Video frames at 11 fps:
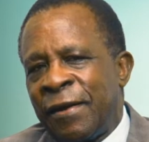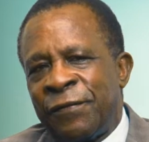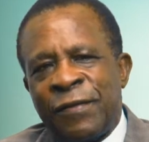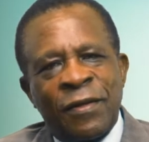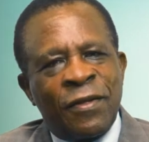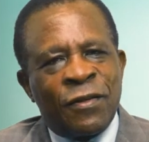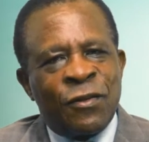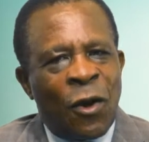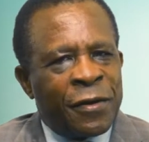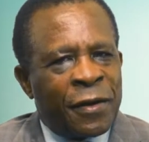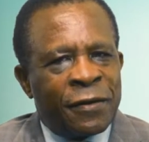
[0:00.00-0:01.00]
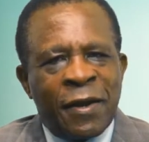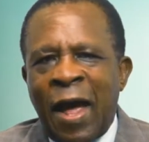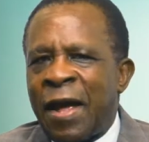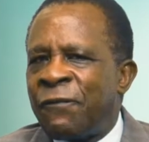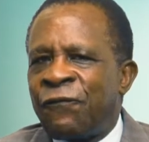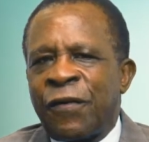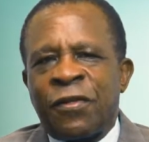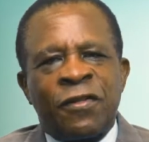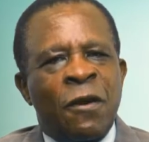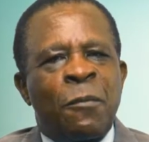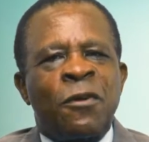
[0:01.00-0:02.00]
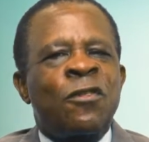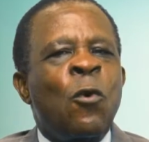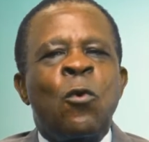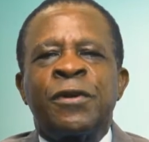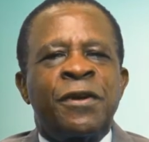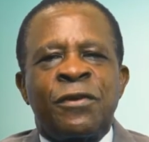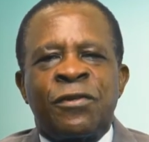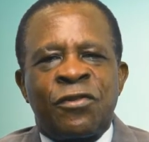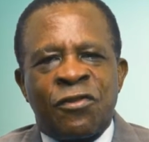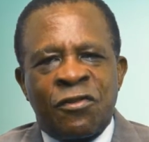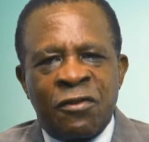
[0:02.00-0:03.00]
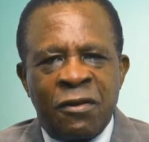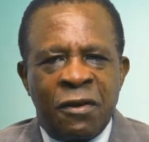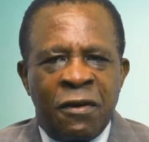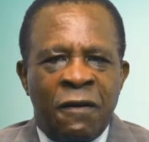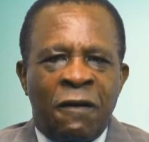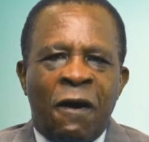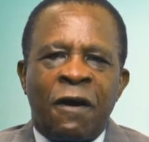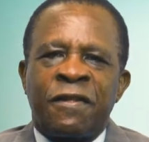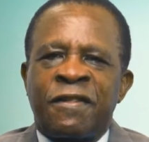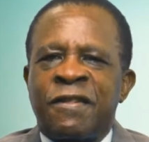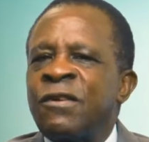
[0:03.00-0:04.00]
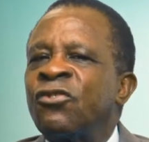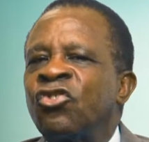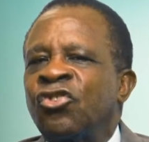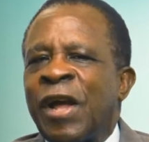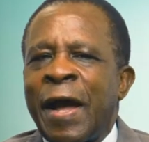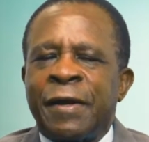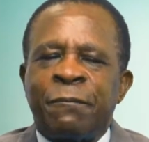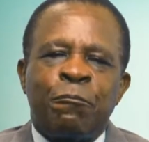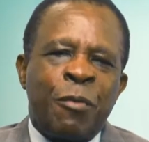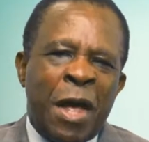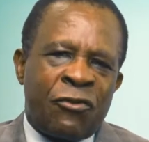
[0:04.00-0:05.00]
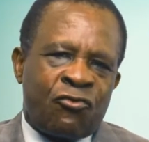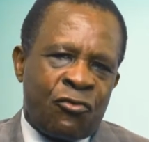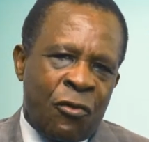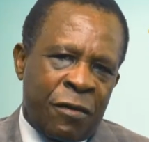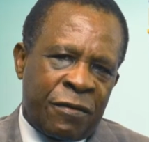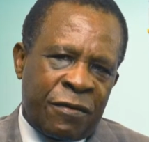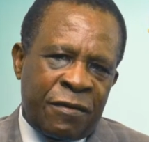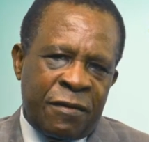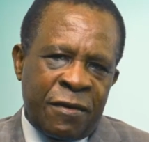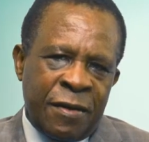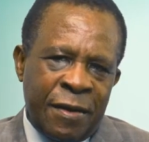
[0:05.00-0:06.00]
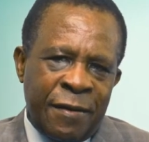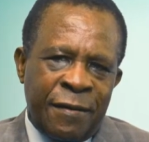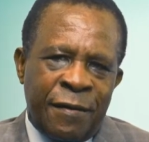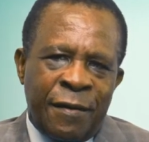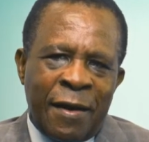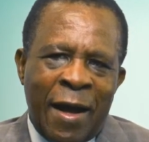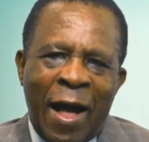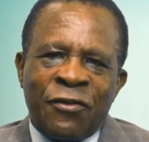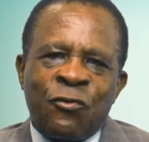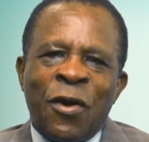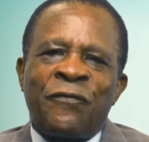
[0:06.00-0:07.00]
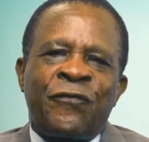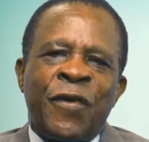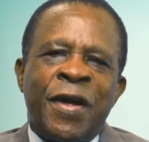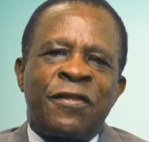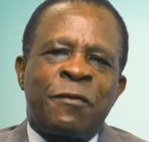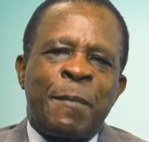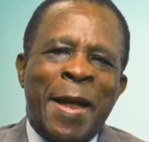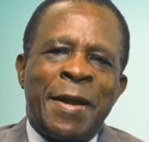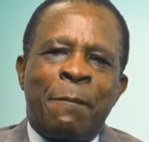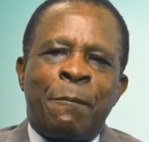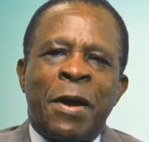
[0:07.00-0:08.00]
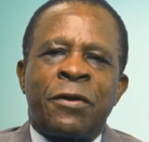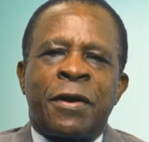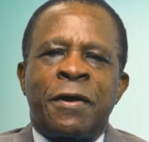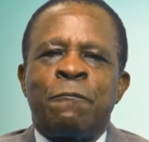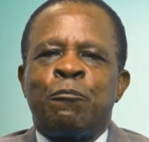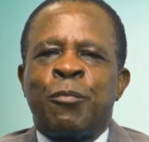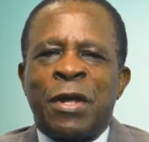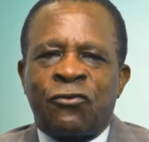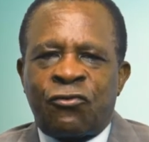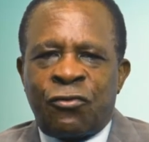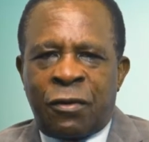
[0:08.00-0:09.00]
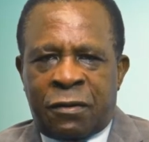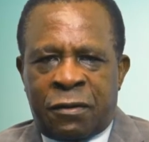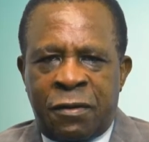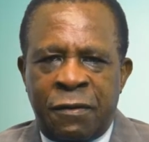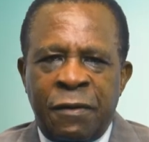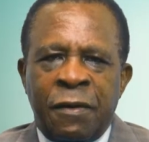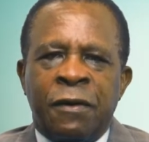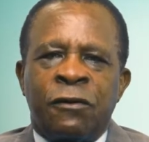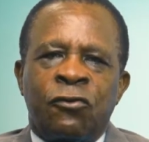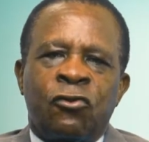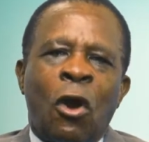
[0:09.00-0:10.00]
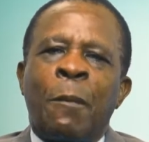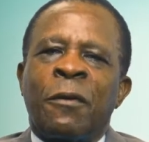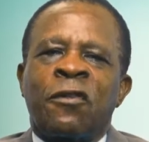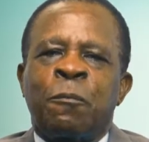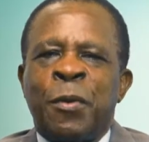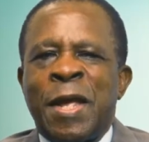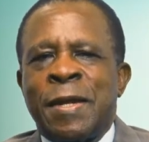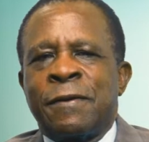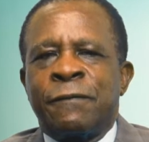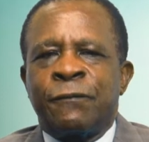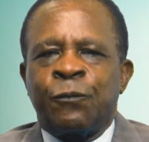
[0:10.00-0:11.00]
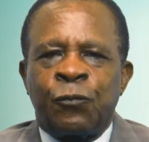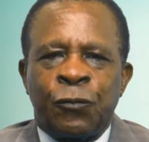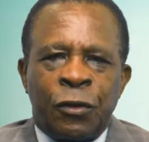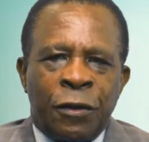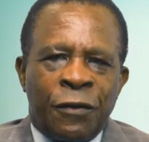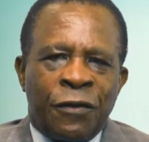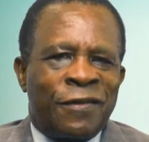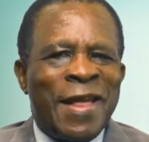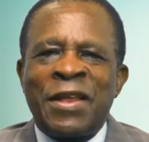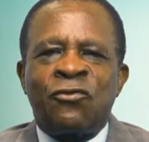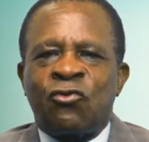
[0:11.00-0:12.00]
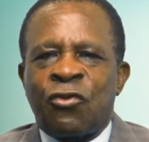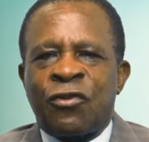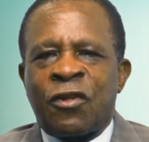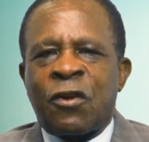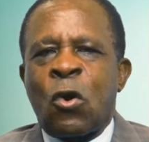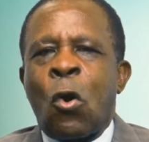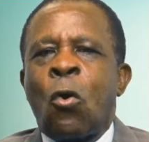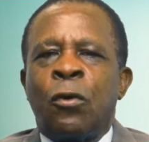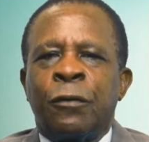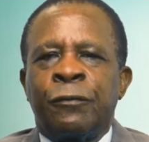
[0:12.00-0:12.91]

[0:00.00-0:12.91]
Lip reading: this is not the time for summer soldiers or sunshine patriots. As referenced by the American patriot Thomas Paine centuries ago.